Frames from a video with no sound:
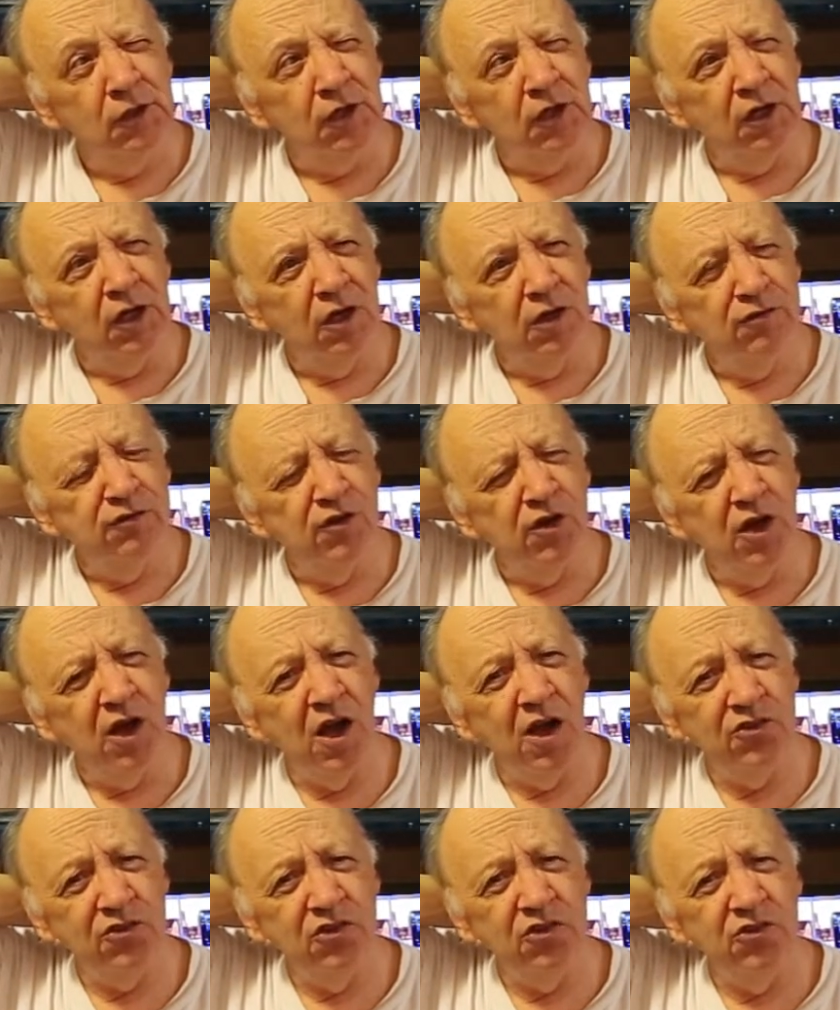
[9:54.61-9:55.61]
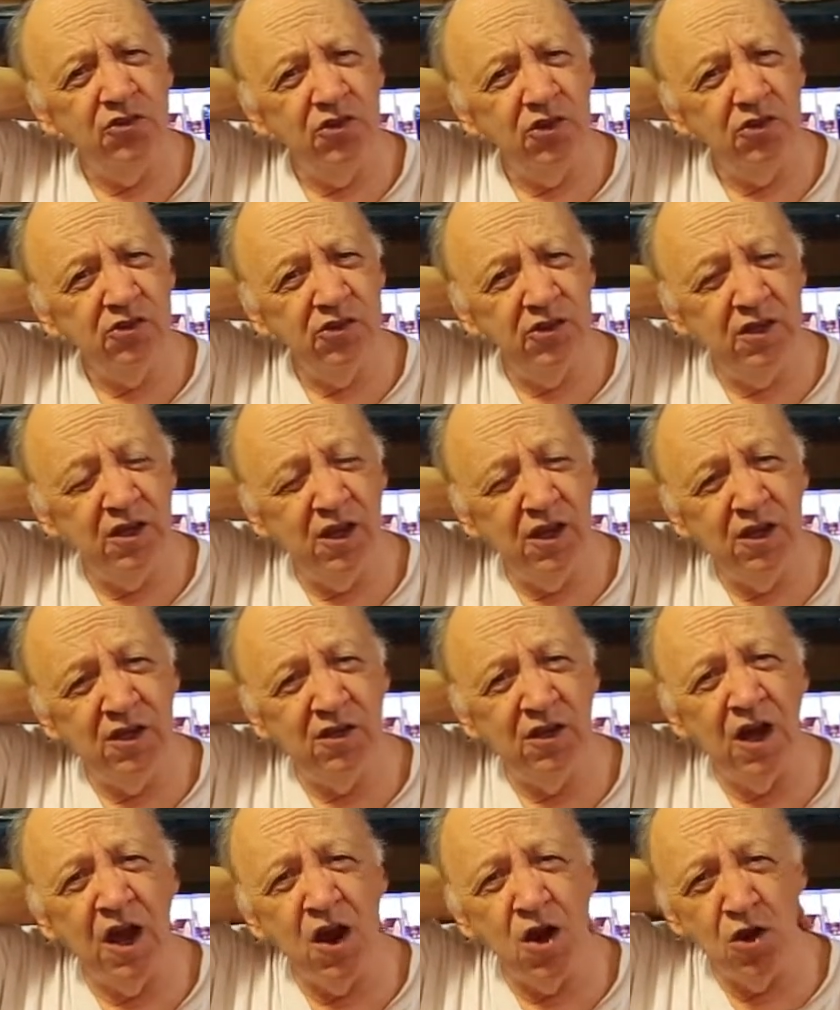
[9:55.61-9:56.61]
Fugazi
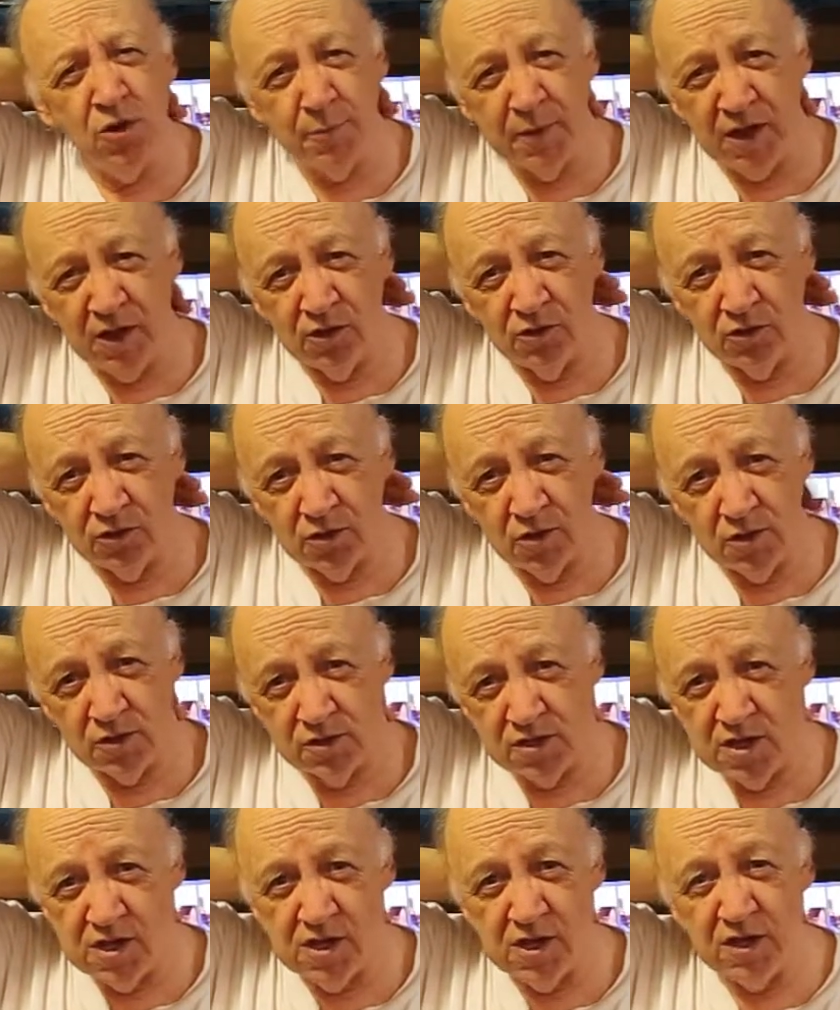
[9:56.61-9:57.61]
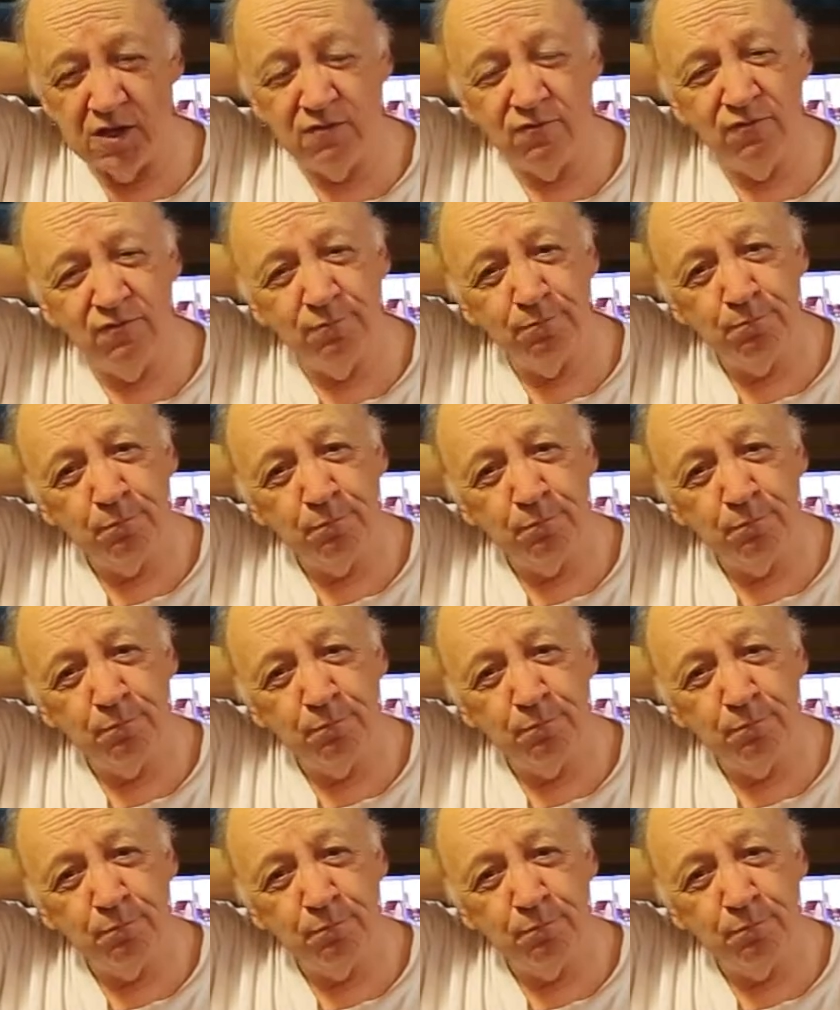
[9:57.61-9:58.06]
68 and Iron Man 13.